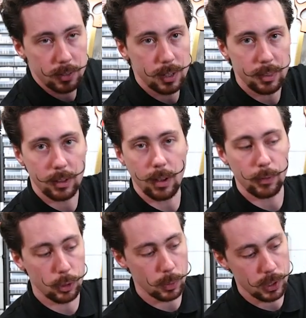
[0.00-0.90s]
underneath the
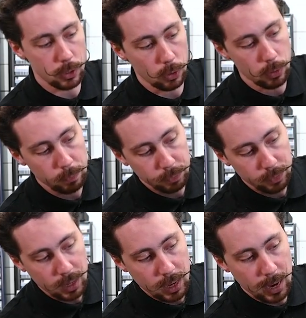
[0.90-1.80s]
cover as we saw.
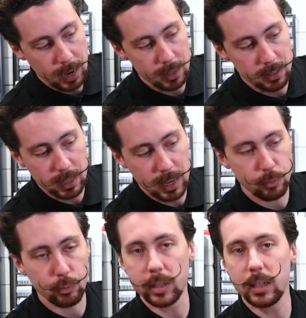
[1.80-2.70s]
And it
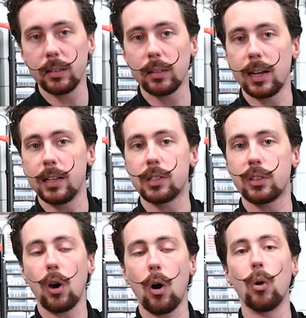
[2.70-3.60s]
really lights
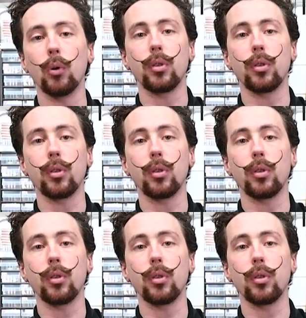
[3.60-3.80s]
the whole